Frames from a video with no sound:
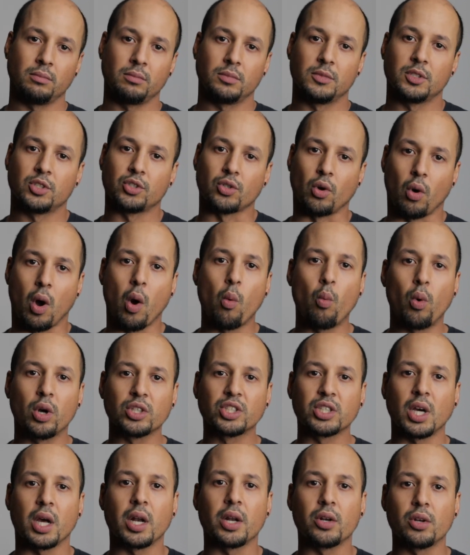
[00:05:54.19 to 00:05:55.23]
So I want
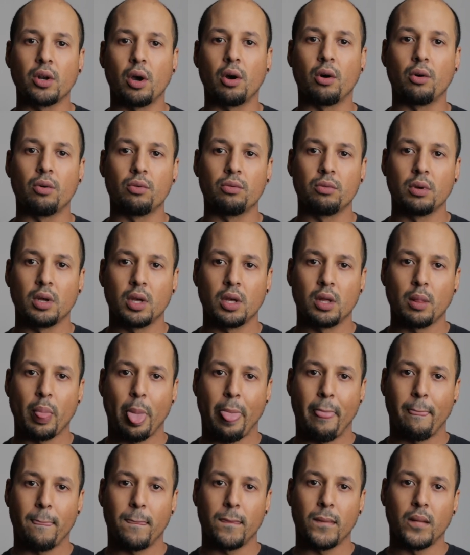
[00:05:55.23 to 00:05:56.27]
y'all to know,
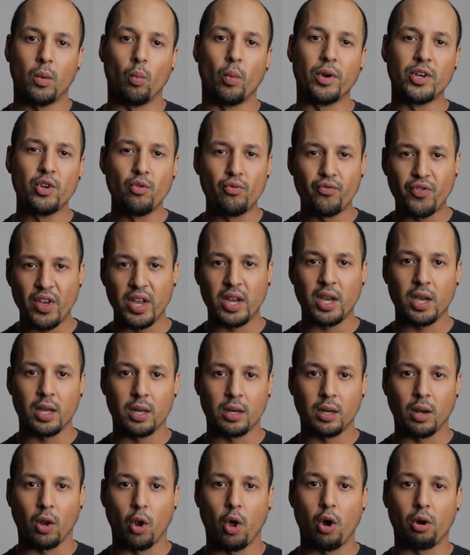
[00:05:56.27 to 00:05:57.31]
when you're
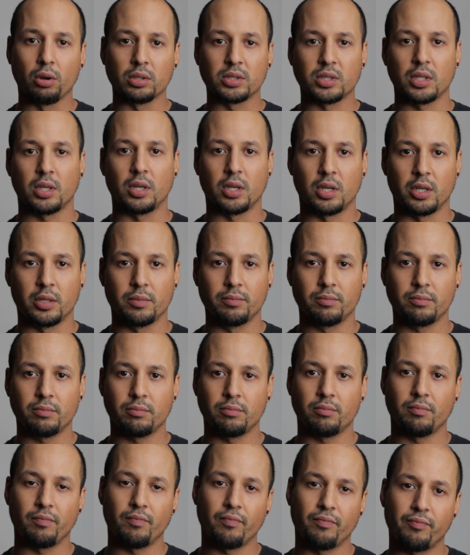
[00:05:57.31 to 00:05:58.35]
thinking long term,
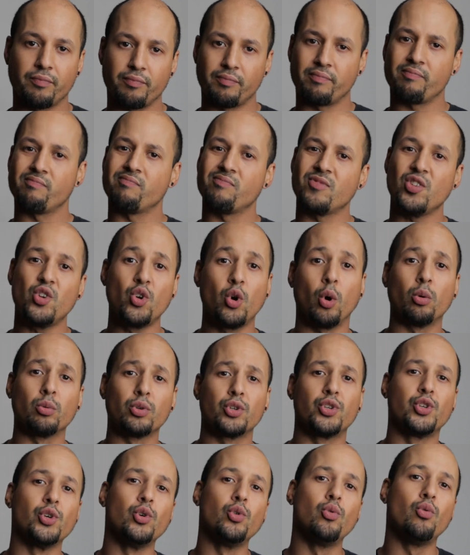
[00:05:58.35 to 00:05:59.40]
you're going to
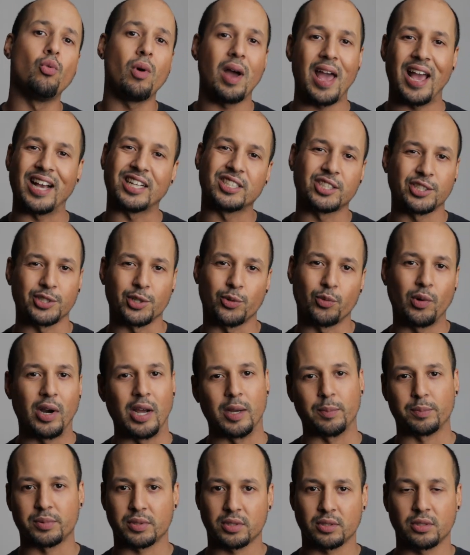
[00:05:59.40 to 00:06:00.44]
do extra
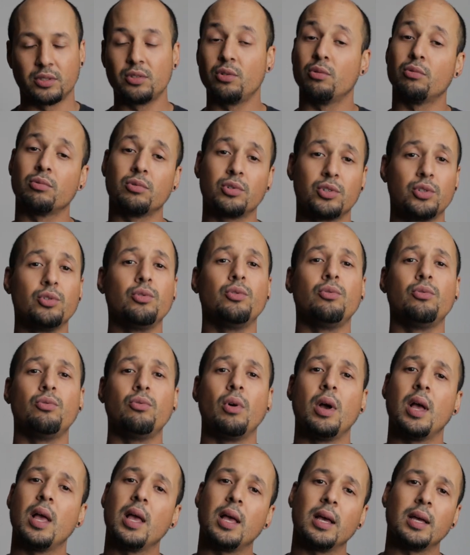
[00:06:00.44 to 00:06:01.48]
reps. You're going
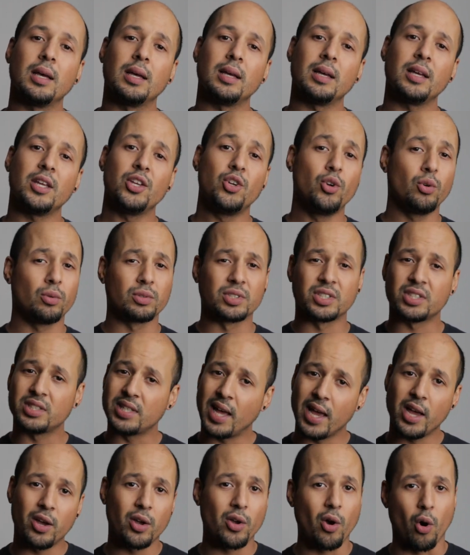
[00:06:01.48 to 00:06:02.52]
to
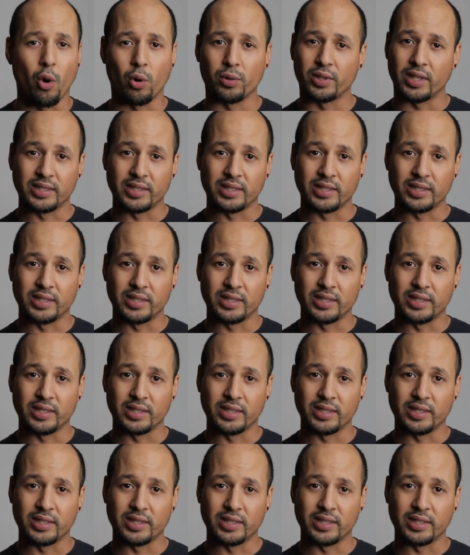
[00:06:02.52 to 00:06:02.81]
stay on the